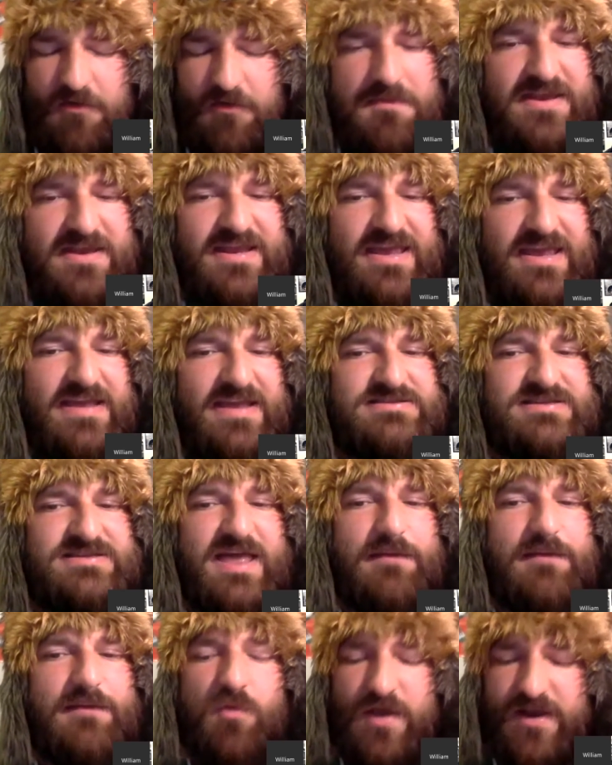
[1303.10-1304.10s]
me to get to
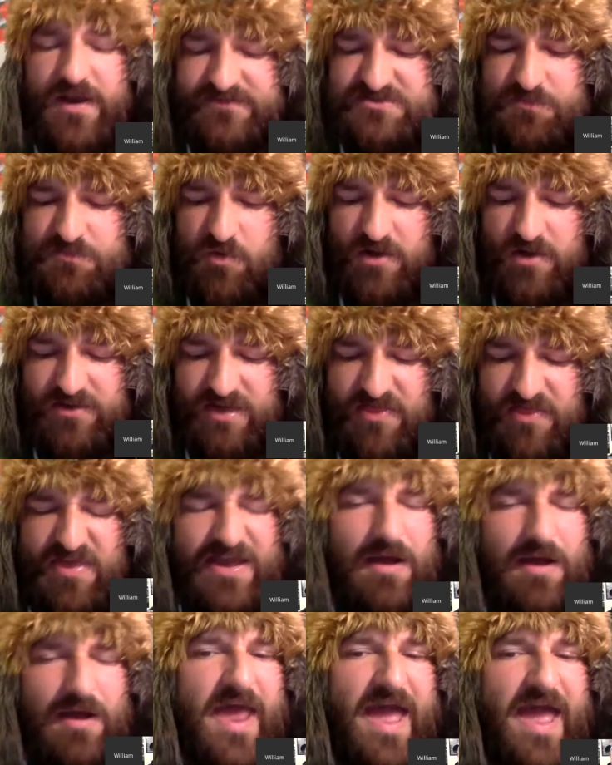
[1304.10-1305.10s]
that point of spoiled, I think
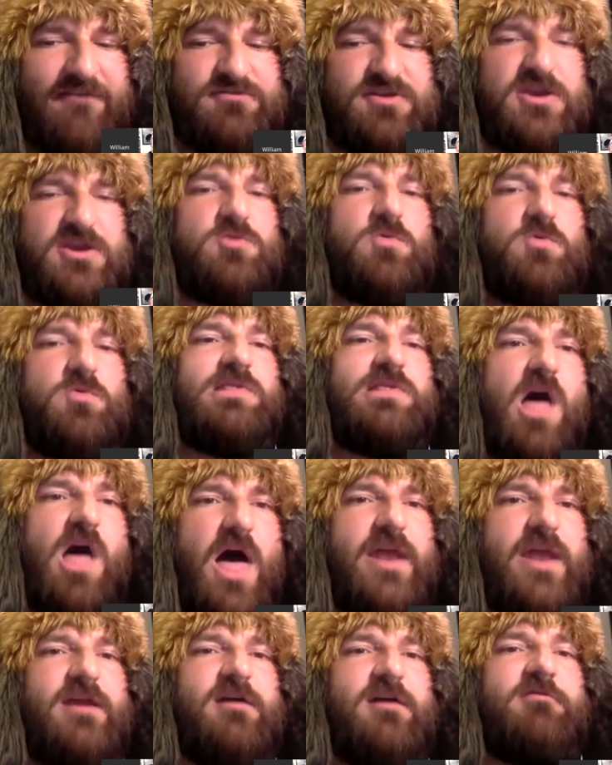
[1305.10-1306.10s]
I would have to do a
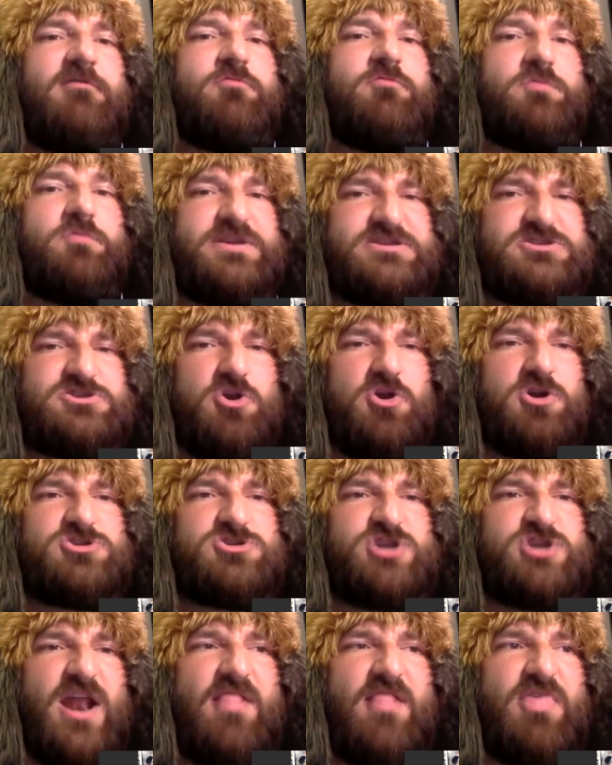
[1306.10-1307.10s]
lot of
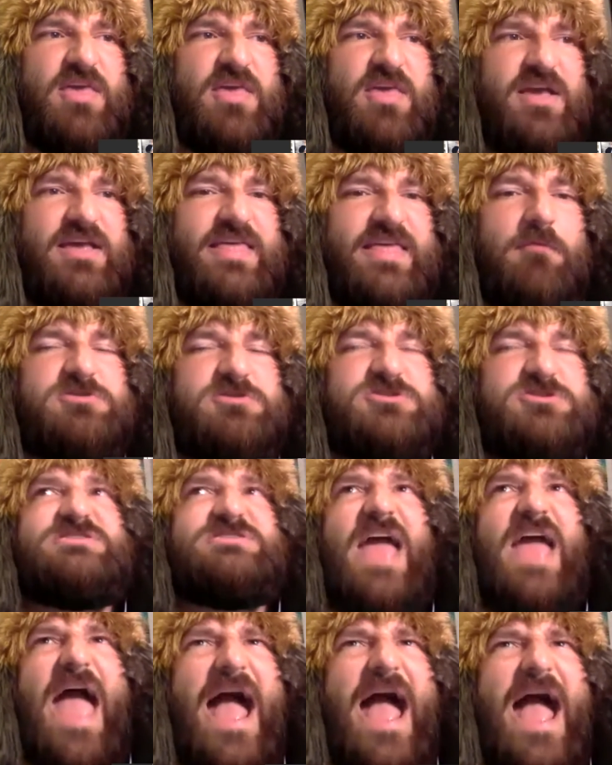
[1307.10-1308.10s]
research, and I think that would
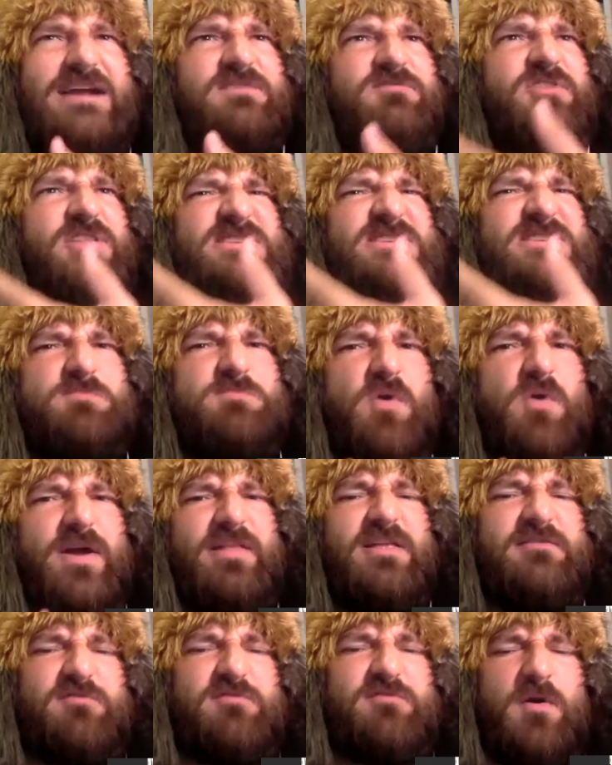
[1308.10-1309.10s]
just actively spoil
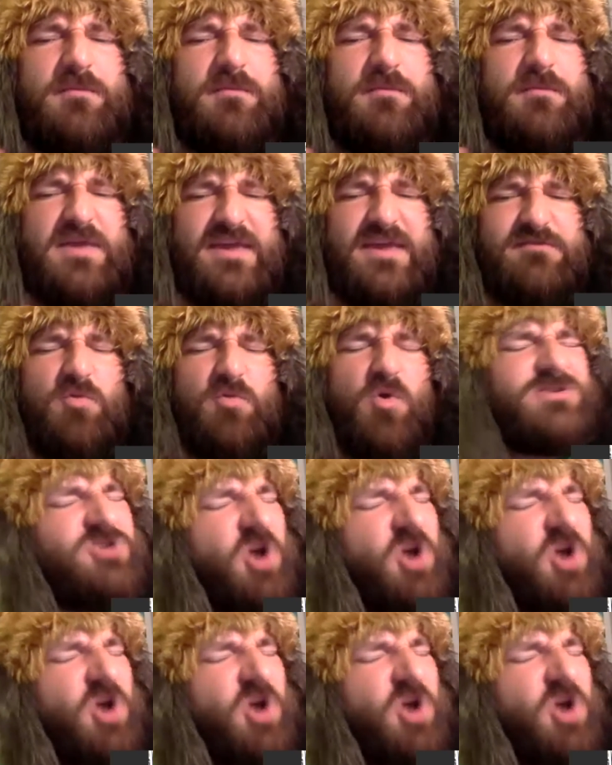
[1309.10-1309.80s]
it for me even more.